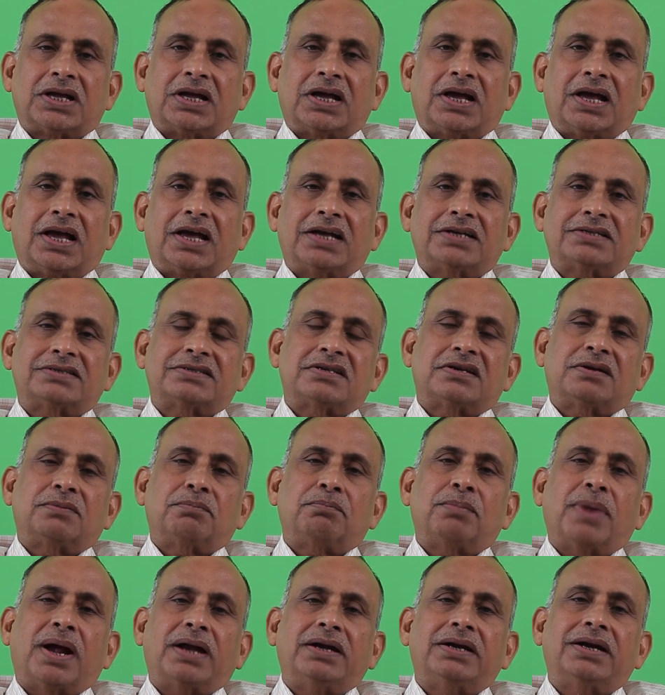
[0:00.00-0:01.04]
as
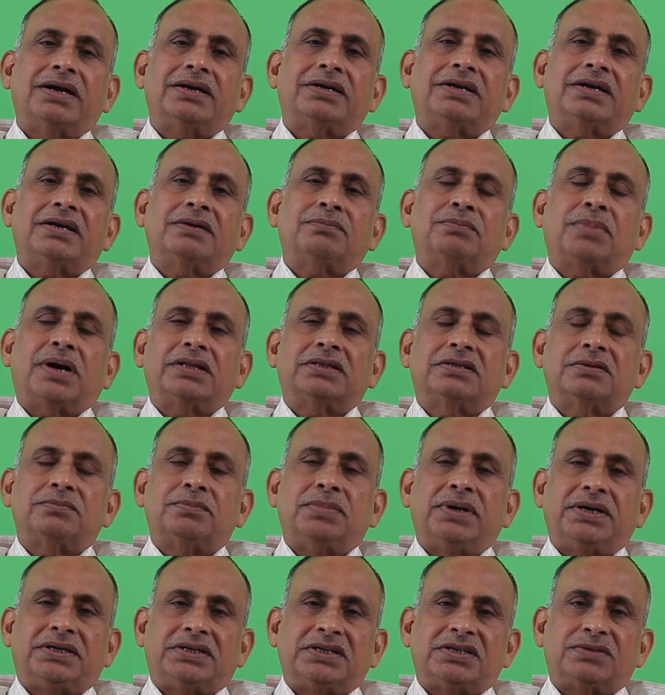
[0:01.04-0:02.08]
mandated by the
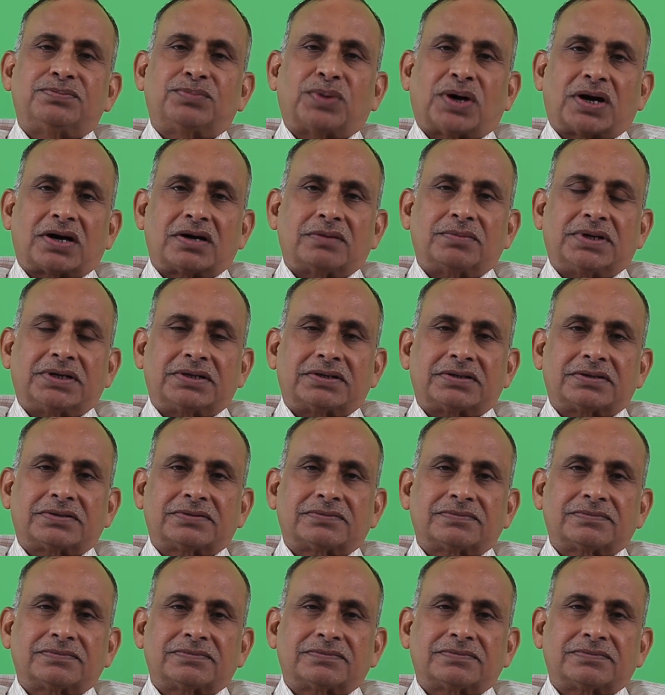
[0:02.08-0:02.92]
British Parliament.